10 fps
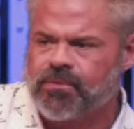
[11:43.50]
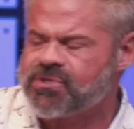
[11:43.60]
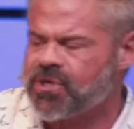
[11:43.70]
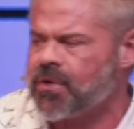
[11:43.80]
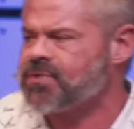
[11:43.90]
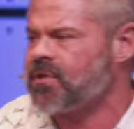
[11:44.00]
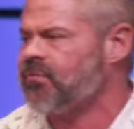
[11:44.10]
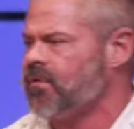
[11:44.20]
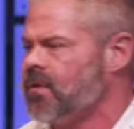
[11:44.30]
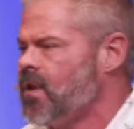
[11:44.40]
to deal with
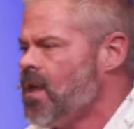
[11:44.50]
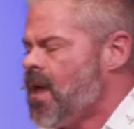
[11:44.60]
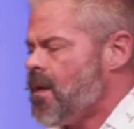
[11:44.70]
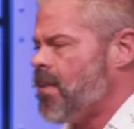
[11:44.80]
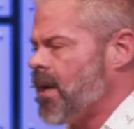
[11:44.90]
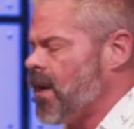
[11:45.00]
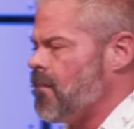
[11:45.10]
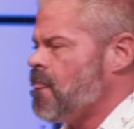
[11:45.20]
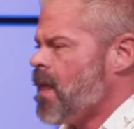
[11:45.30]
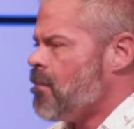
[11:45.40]
Joseph. And, but,
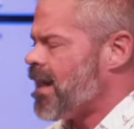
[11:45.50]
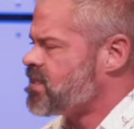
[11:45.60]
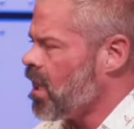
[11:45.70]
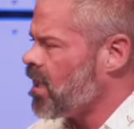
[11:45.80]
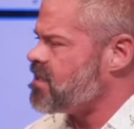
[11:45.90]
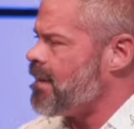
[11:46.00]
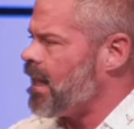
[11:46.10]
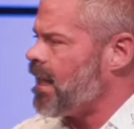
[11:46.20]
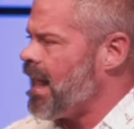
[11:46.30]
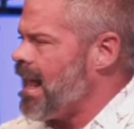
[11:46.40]
um, but I talked
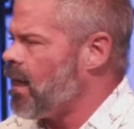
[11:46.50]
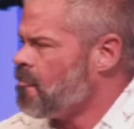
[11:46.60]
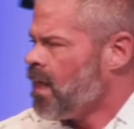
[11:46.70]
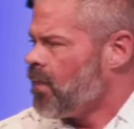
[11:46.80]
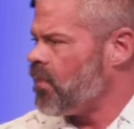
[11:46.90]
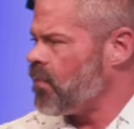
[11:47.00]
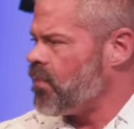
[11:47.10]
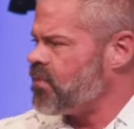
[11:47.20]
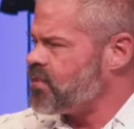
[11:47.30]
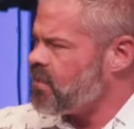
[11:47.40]
about how the,
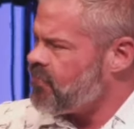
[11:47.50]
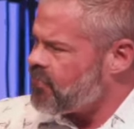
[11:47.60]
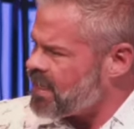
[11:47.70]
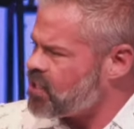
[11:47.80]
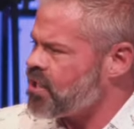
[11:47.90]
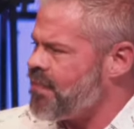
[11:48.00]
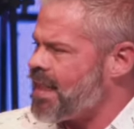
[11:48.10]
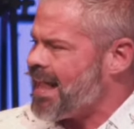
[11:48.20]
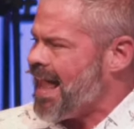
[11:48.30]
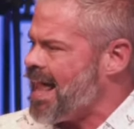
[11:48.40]
the, the division
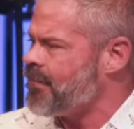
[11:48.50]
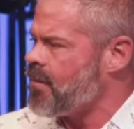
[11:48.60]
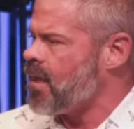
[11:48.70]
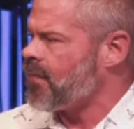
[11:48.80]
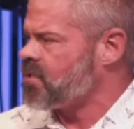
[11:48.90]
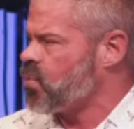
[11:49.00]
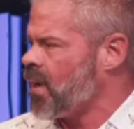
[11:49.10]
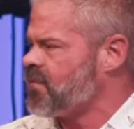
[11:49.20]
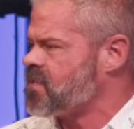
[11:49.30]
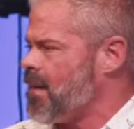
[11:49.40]
that came among the
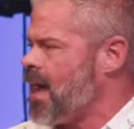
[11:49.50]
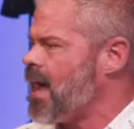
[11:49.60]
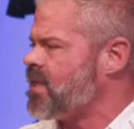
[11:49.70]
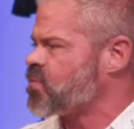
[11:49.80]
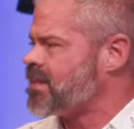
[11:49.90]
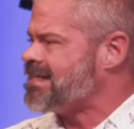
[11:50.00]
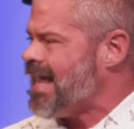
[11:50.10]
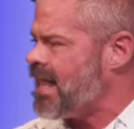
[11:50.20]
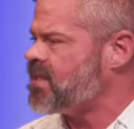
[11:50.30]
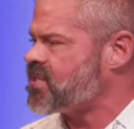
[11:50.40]
12 spies, where
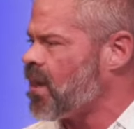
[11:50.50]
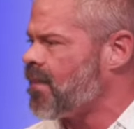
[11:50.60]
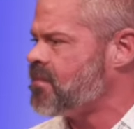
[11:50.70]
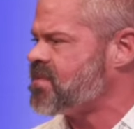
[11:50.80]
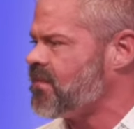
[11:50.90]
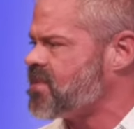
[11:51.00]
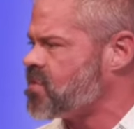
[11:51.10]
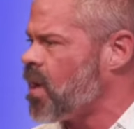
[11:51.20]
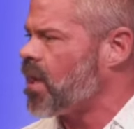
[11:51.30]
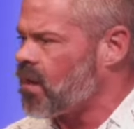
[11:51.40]
10 saw themselves
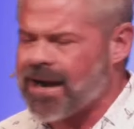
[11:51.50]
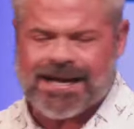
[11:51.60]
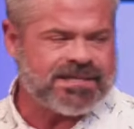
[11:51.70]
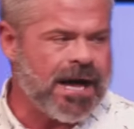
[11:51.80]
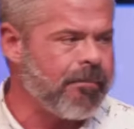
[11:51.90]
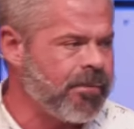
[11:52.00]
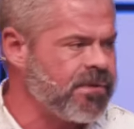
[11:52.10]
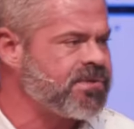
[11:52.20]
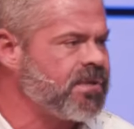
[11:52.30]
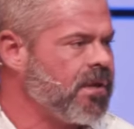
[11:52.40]
as what?
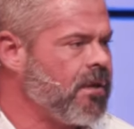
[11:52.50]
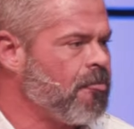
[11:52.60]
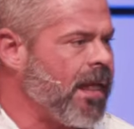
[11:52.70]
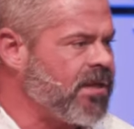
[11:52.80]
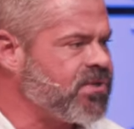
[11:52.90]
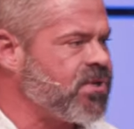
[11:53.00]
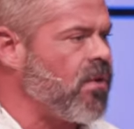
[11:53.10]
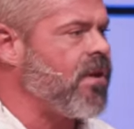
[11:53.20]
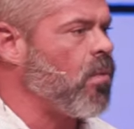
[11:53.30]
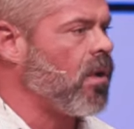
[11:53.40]
Grasshoppers. And
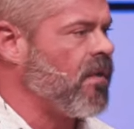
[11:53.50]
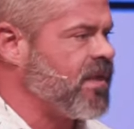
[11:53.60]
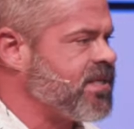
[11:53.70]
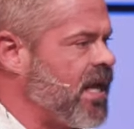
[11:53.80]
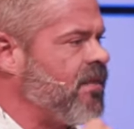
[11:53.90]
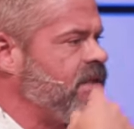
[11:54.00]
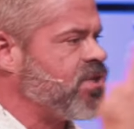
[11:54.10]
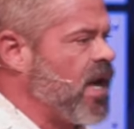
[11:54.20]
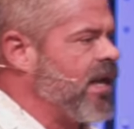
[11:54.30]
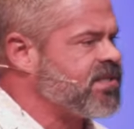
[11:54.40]
so they were in the sight of the
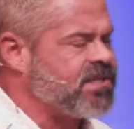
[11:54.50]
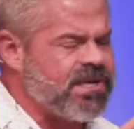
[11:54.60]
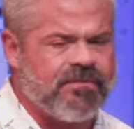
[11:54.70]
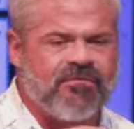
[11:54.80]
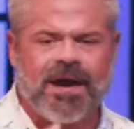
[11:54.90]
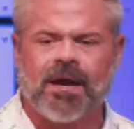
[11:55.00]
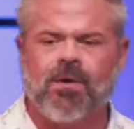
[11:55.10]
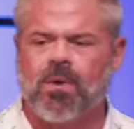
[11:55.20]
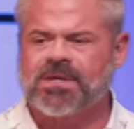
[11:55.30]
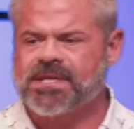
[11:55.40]
giants. See, the very
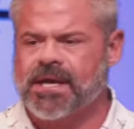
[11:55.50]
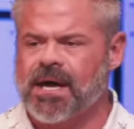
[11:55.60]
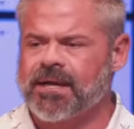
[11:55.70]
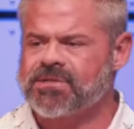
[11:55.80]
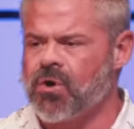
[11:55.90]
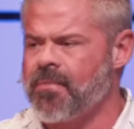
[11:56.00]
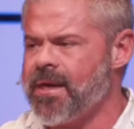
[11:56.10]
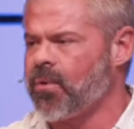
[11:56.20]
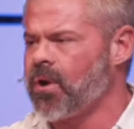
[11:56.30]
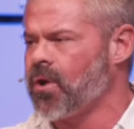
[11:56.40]
ones that God had told them
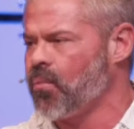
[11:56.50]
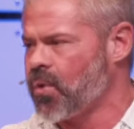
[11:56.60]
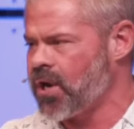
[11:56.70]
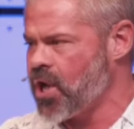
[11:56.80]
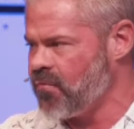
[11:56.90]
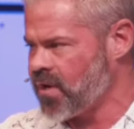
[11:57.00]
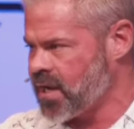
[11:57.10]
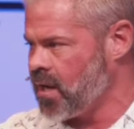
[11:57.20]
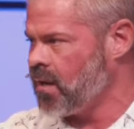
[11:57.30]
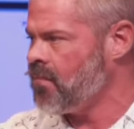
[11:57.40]
they were, were going to
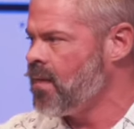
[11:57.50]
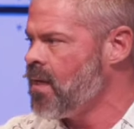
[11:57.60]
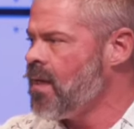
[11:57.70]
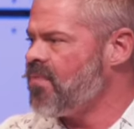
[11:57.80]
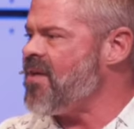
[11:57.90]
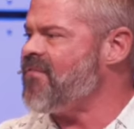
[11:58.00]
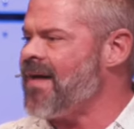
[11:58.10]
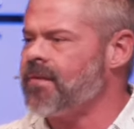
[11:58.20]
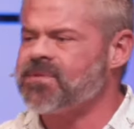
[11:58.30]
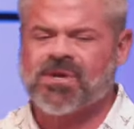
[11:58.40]
overcome, they
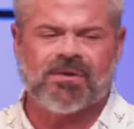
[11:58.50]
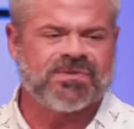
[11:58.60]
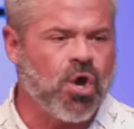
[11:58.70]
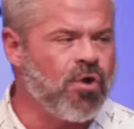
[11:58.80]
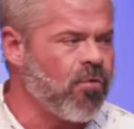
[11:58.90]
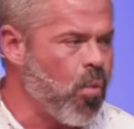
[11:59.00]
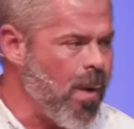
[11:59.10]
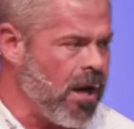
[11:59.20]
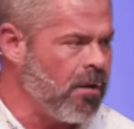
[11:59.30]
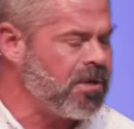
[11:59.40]
found themselves
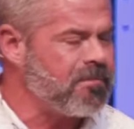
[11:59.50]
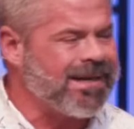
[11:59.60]
overwhelmed